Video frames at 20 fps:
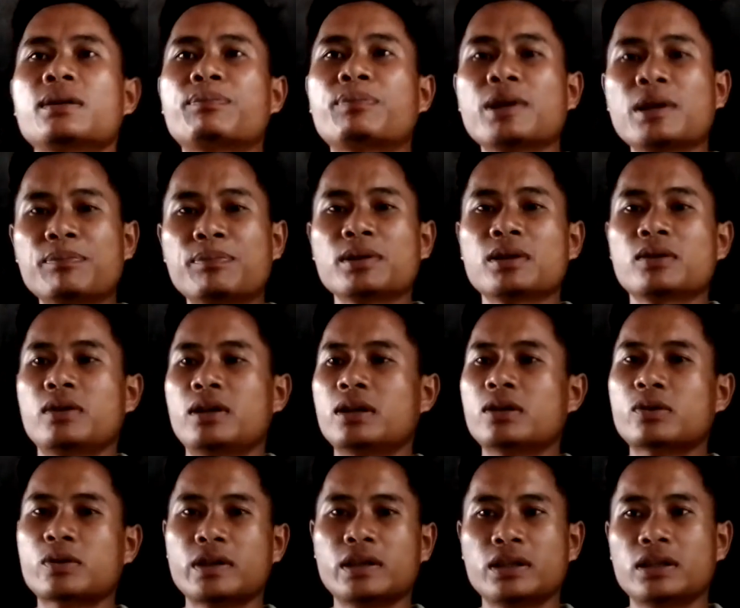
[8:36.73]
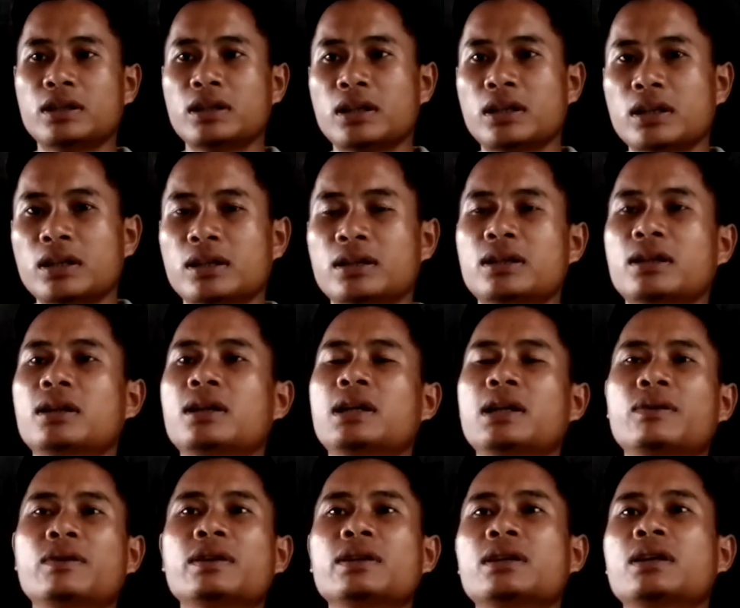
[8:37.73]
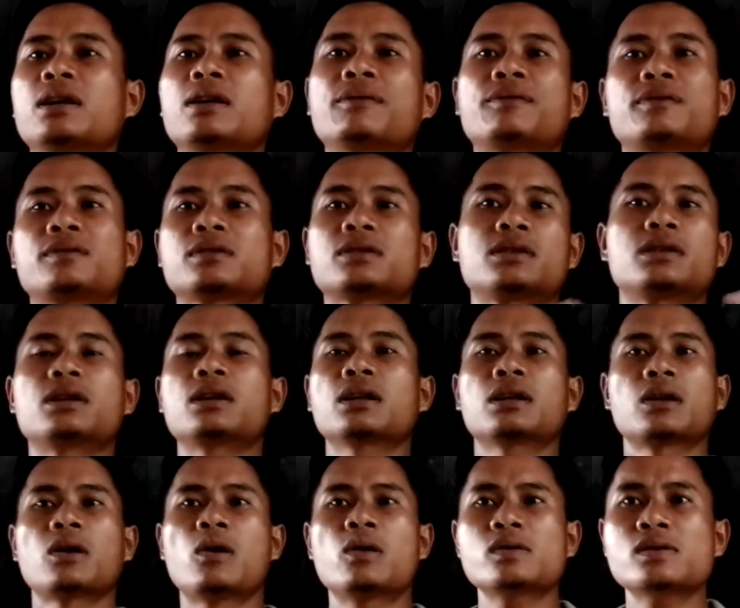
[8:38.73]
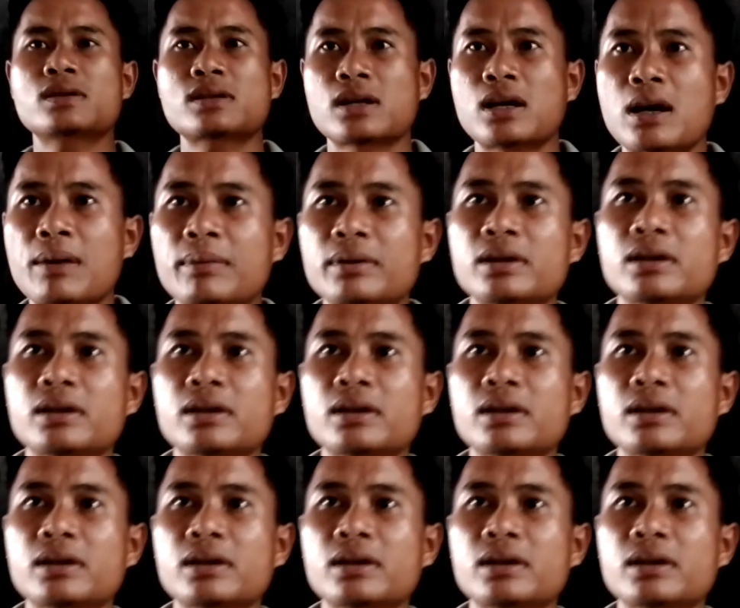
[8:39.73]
people were being there and then living there for a long time,